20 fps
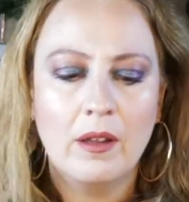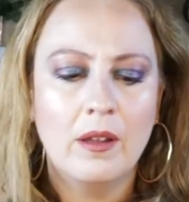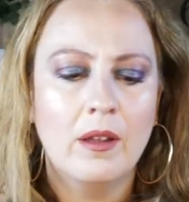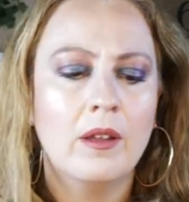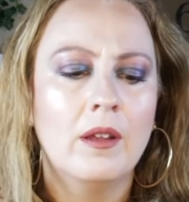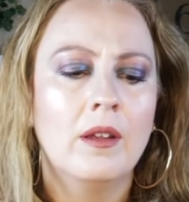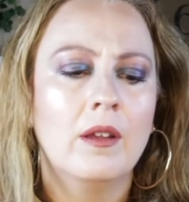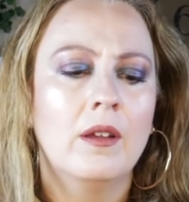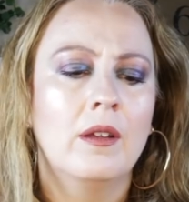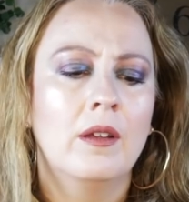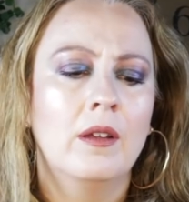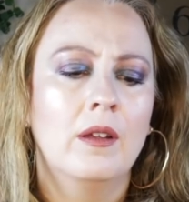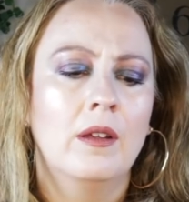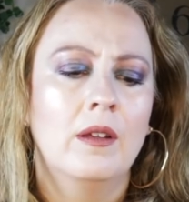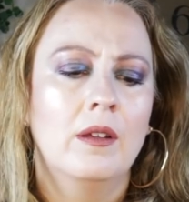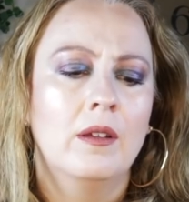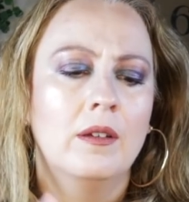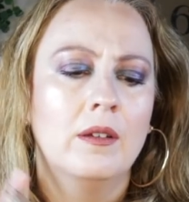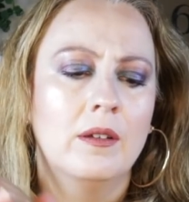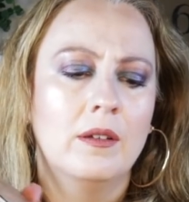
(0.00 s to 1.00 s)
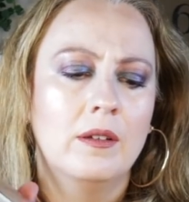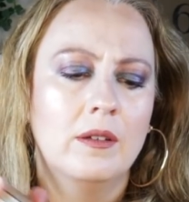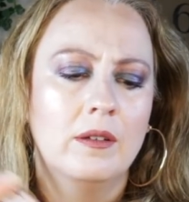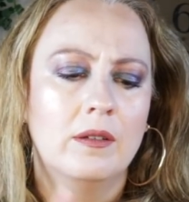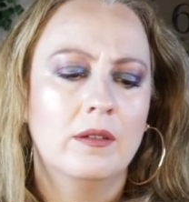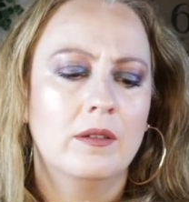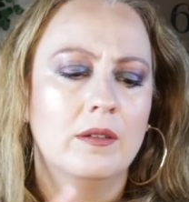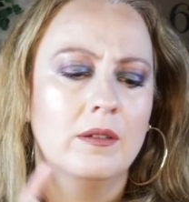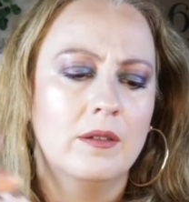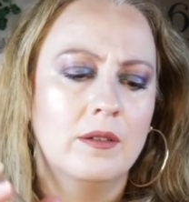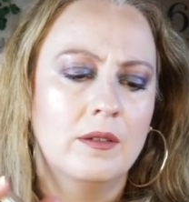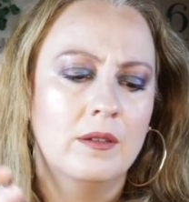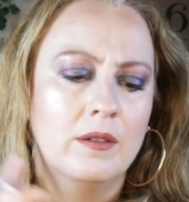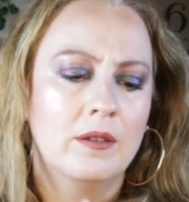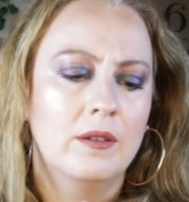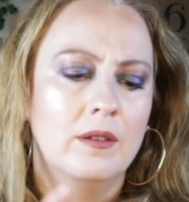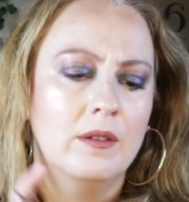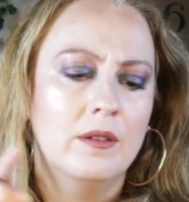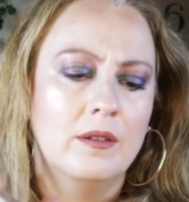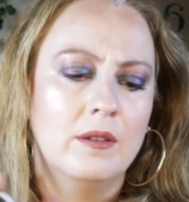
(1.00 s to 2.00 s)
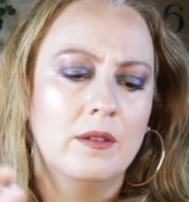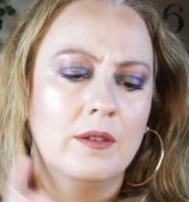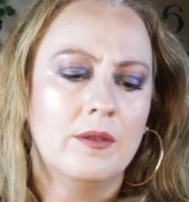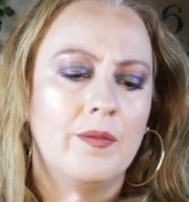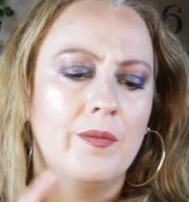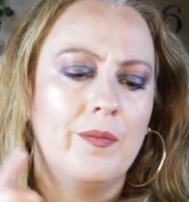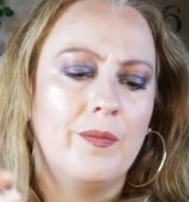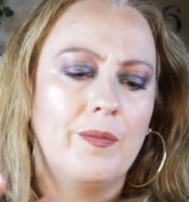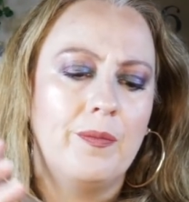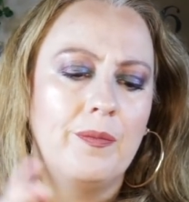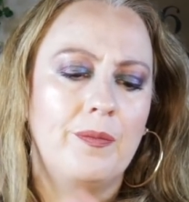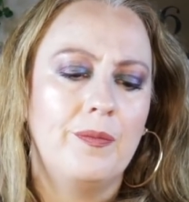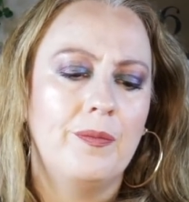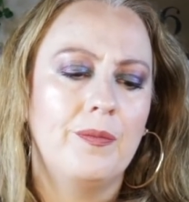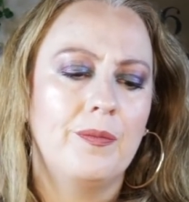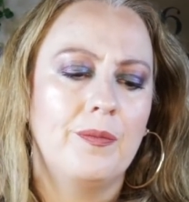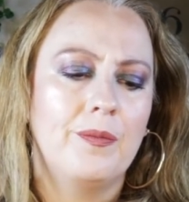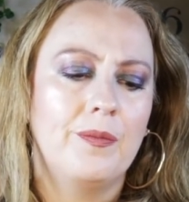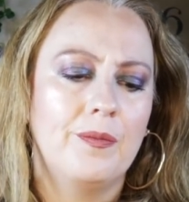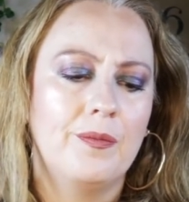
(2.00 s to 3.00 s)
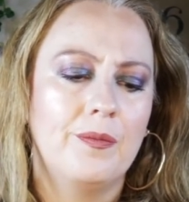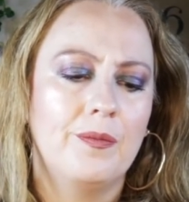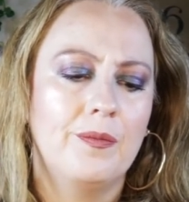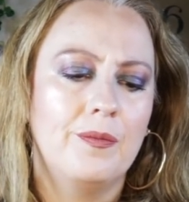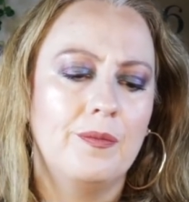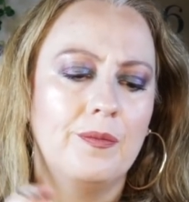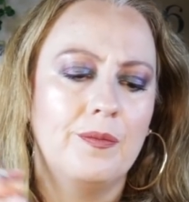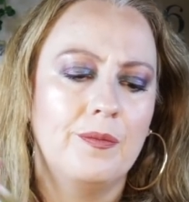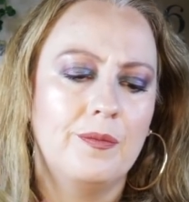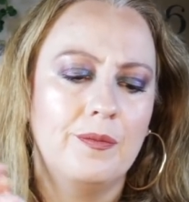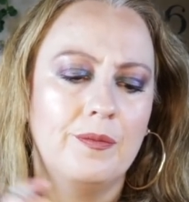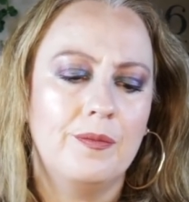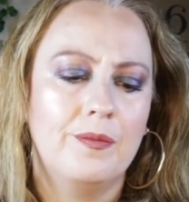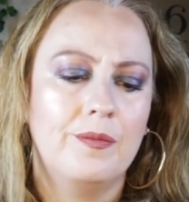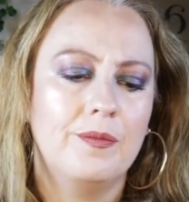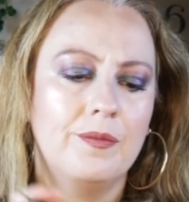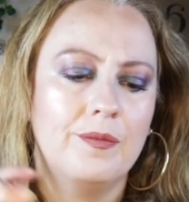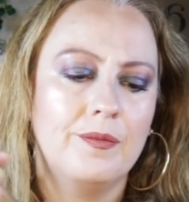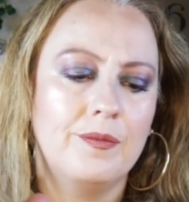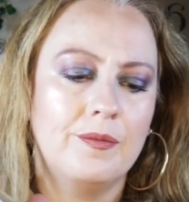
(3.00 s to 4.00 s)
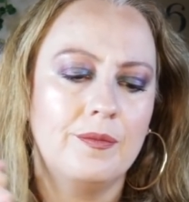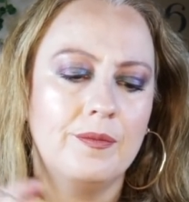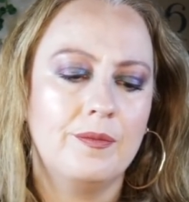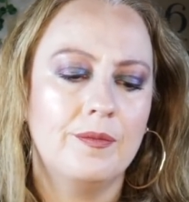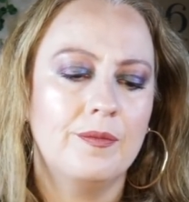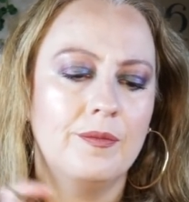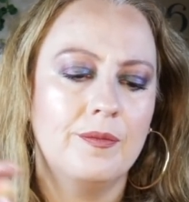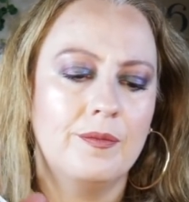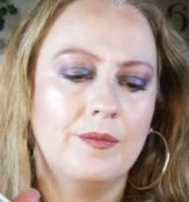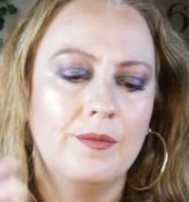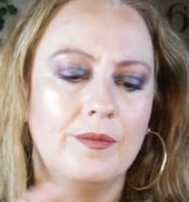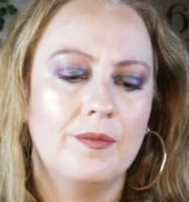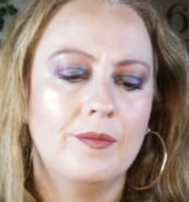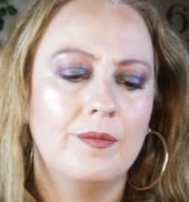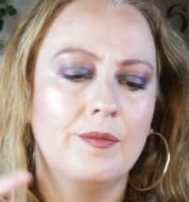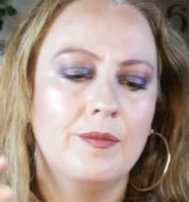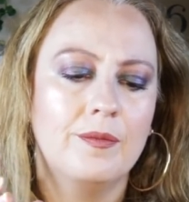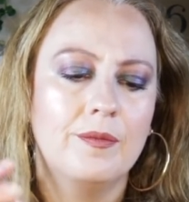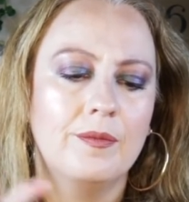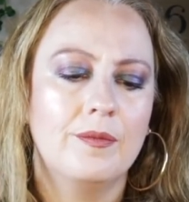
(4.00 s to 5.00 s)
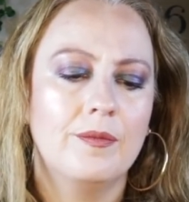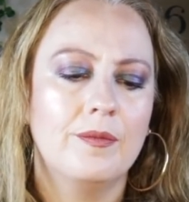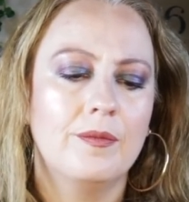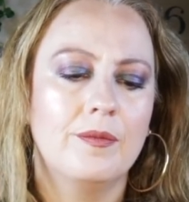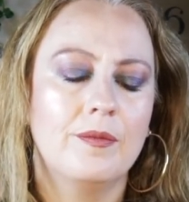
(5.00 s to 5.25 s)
[no speech]